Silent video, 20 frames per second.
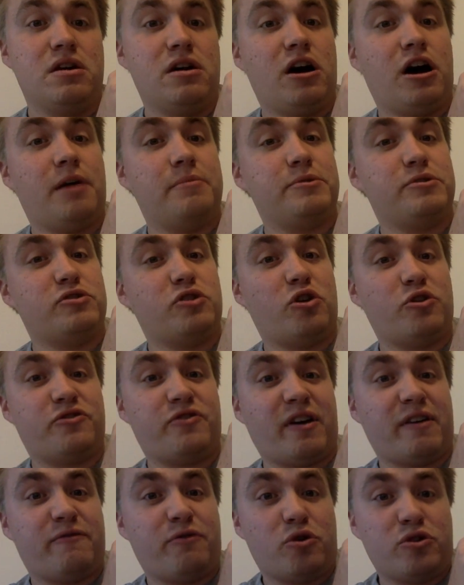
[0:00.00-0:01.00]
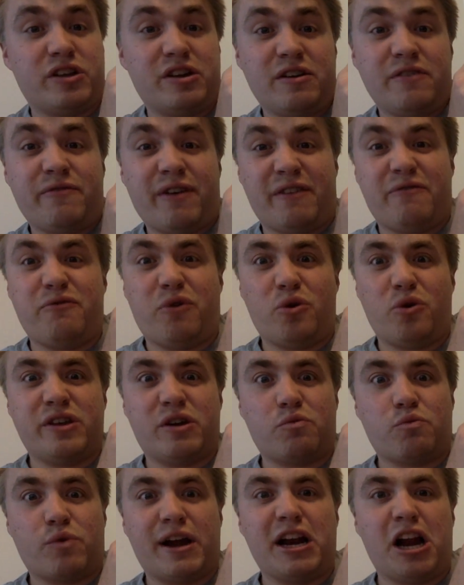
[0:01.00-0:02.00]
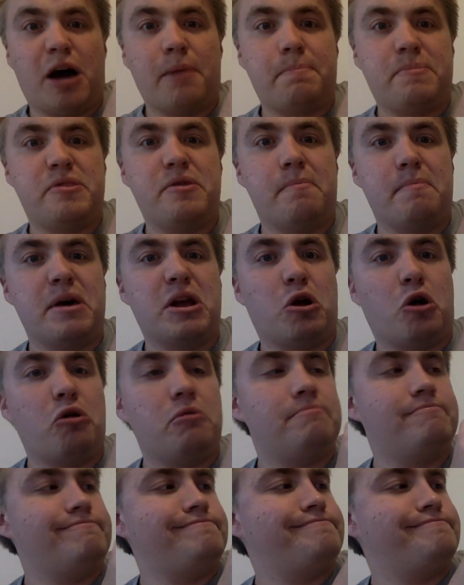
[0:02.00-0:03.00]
you'll notice if I fold it right up the middle,